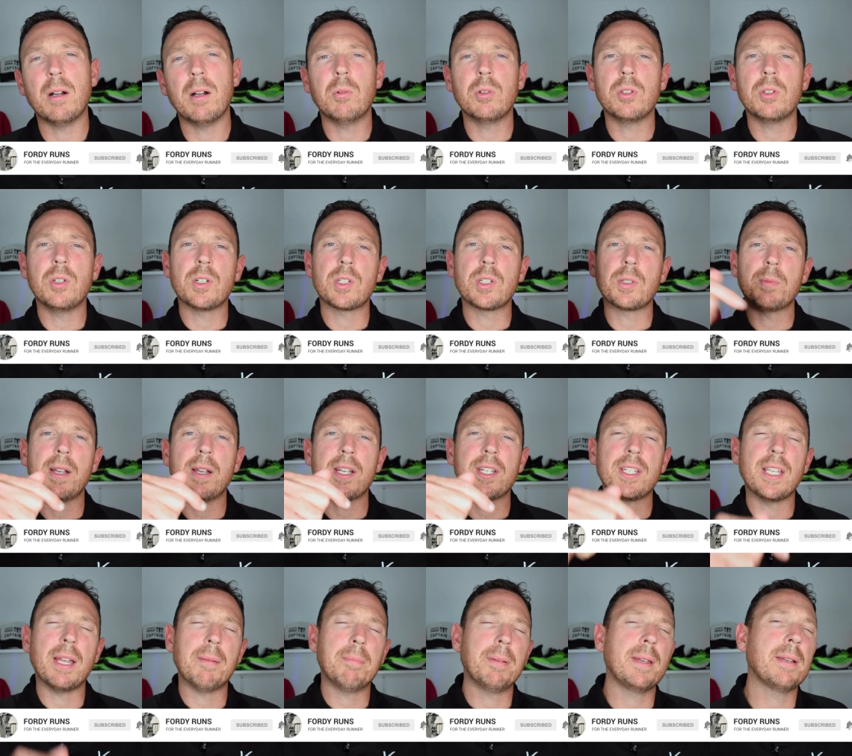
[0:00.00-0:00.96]
I want you to
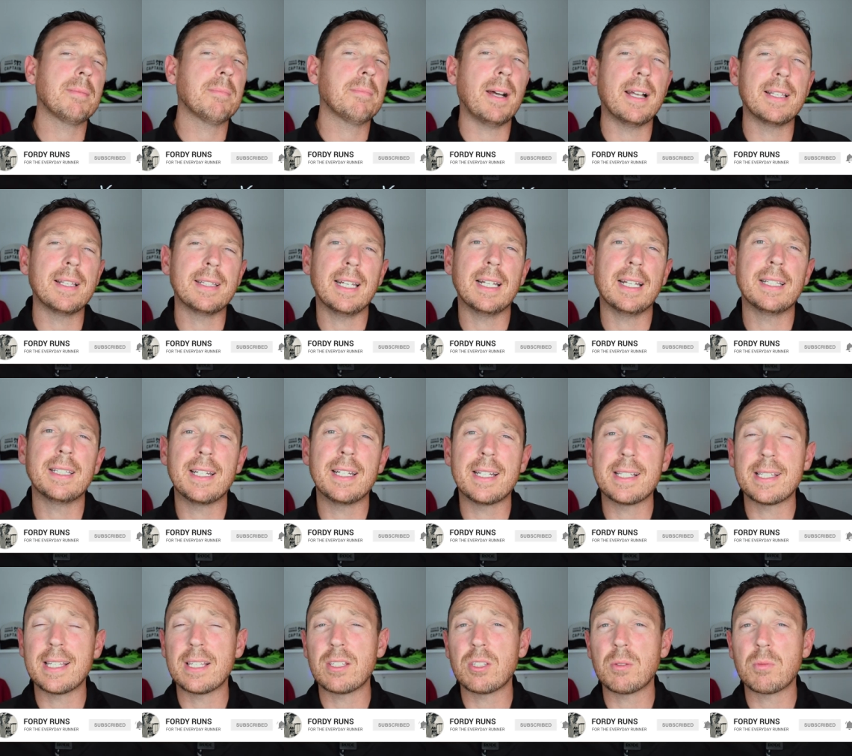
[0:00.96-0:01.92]
smash that pink button down there
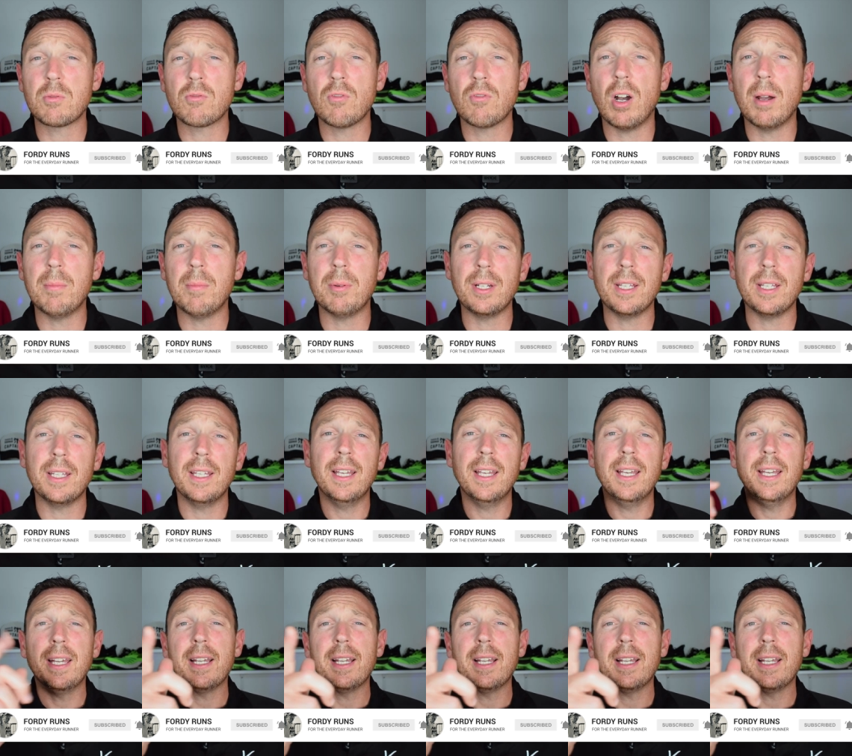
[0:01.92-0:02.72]
that says subscribe on it.